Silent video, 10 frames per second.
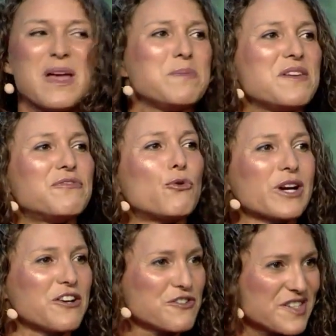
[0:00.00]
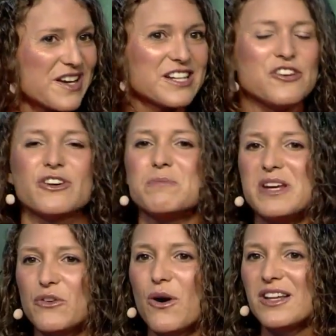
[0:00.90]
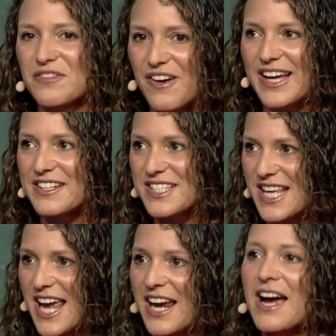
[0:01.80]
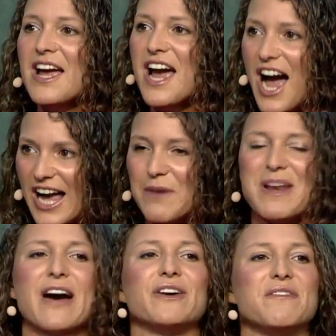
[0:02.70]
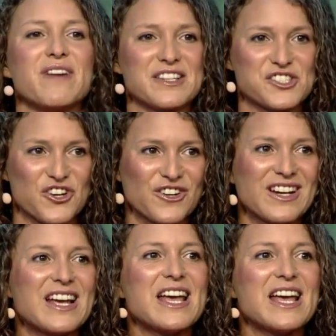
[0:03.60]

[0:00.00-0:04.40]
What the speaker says: Maybe 4 years in, you can be qualified to say, I am now an investor.